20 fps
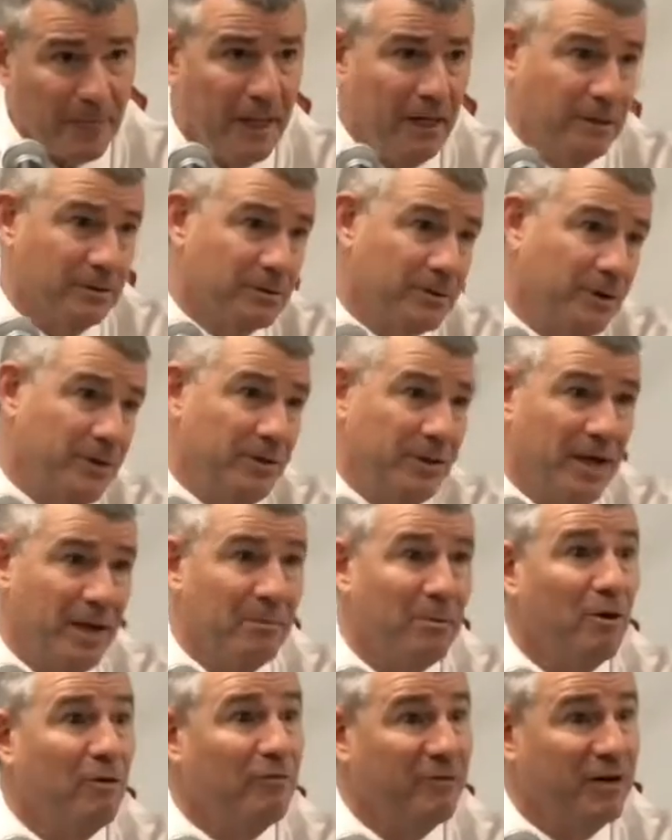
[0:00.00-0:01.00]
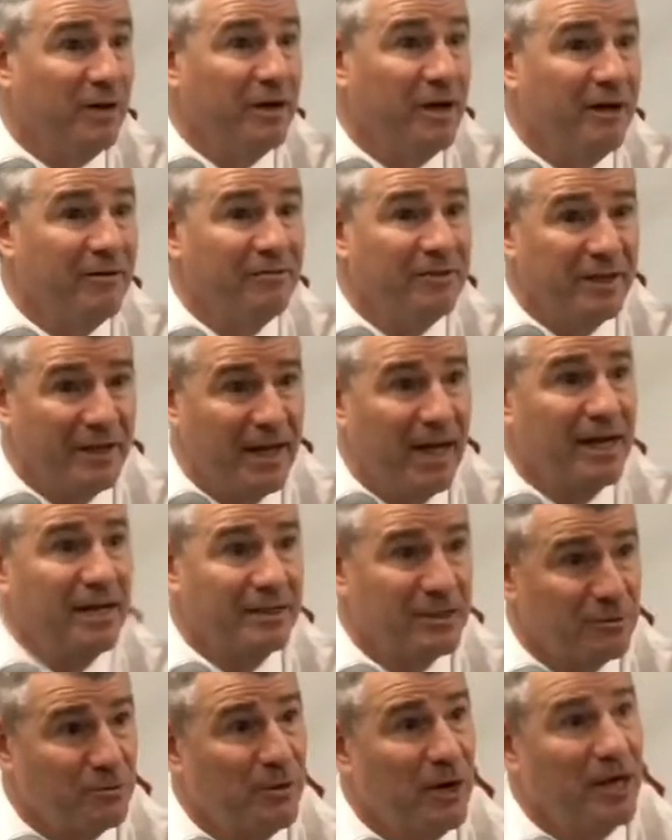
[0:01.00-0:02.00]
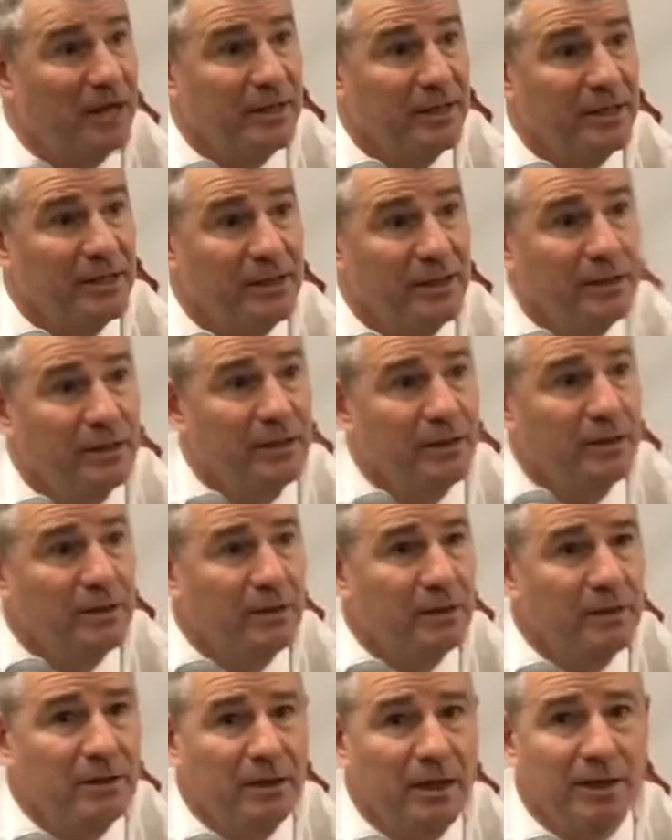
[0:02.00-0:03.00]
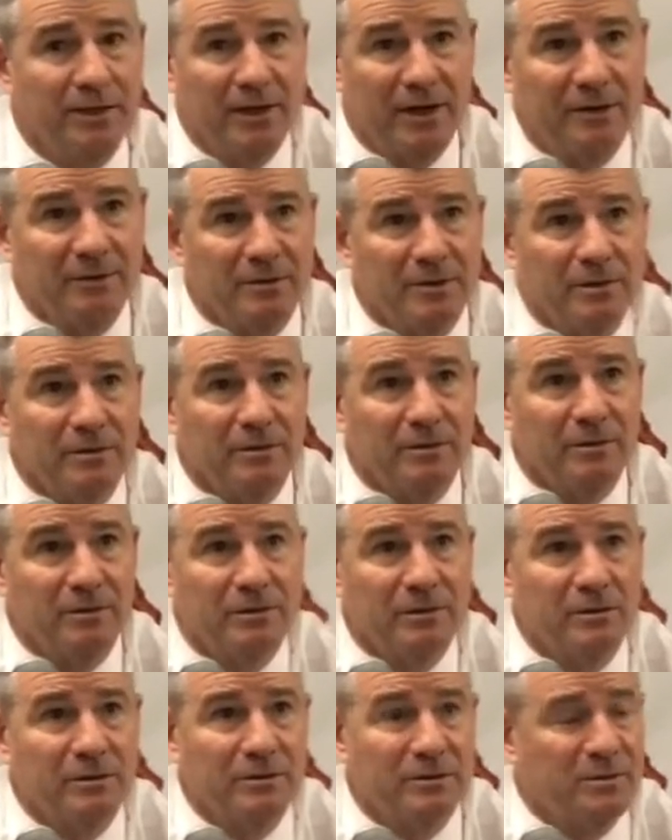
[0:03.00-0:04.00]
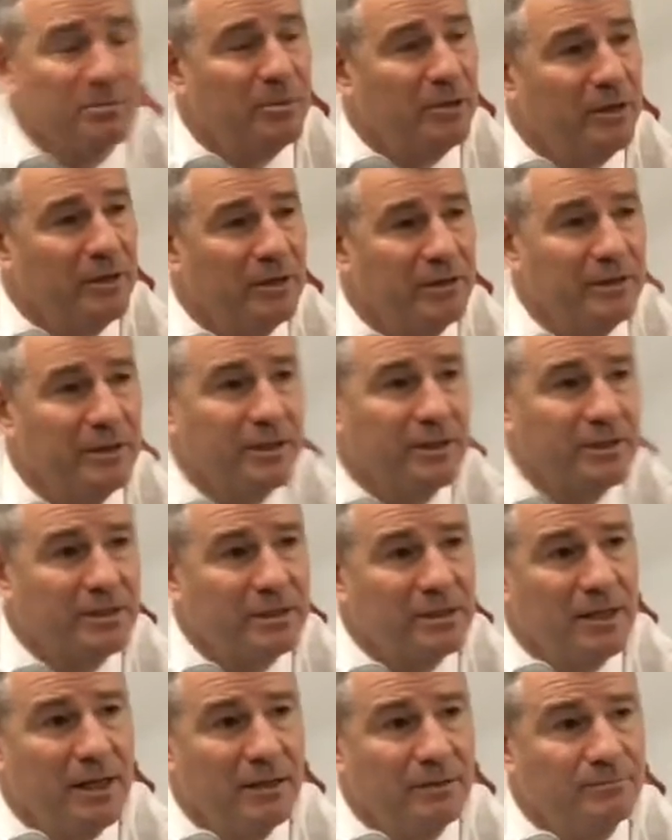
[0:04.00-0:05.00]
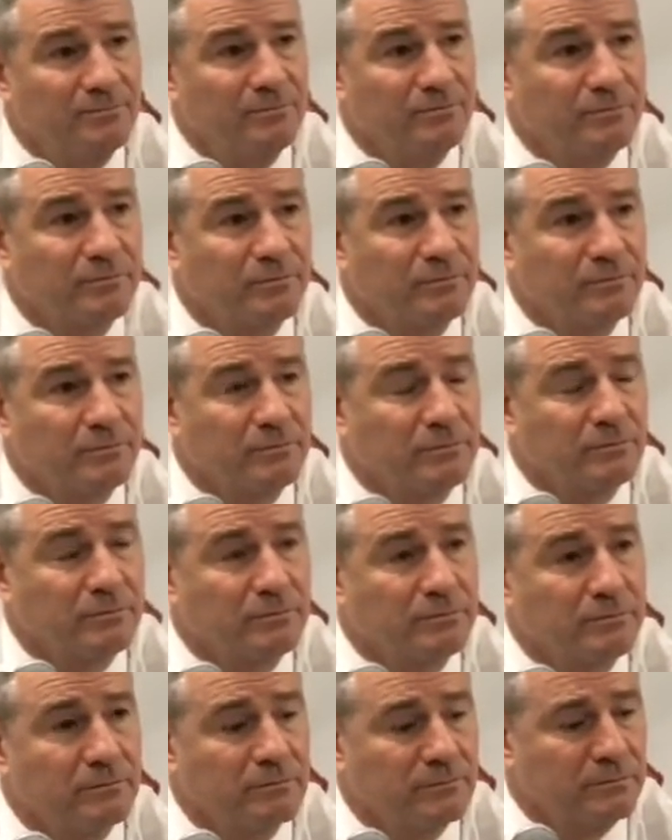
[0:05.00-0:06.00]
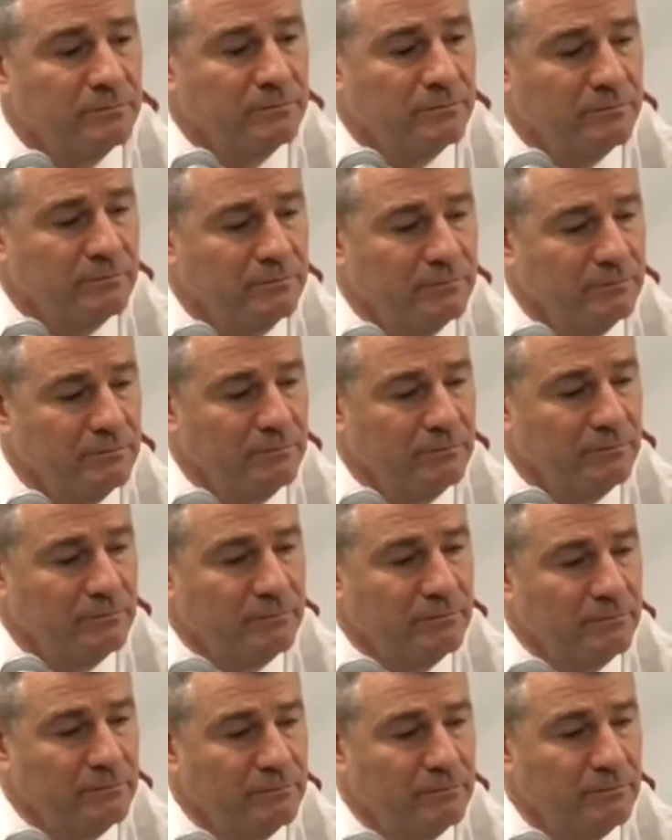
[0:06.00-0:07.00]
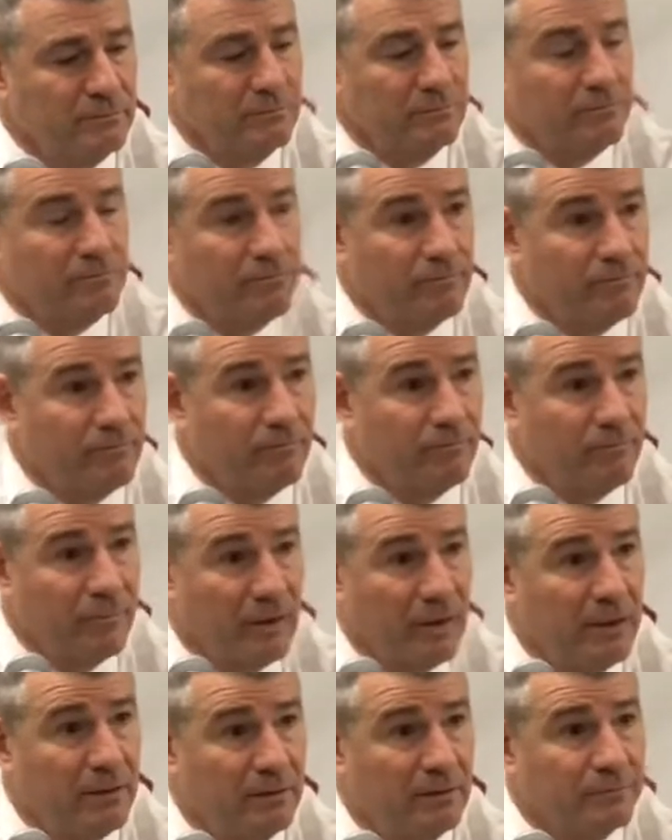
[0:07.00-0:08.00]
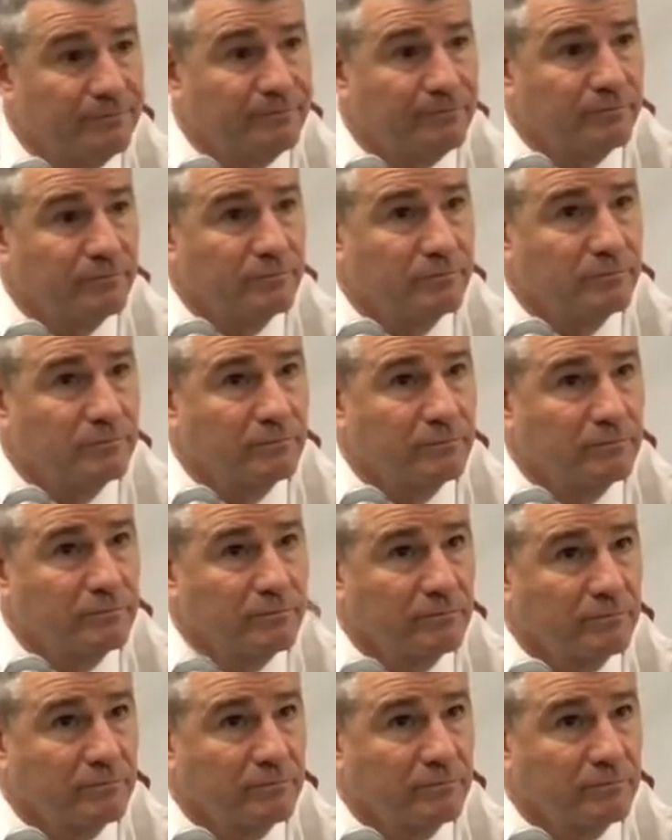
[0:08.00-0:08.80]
you know, turned them over enough that got us running and thought it was a, there were some pretty good things tonight. And, you know, whether it be Sangfeld or Jessup, you know, a couple guys that have been struggling, both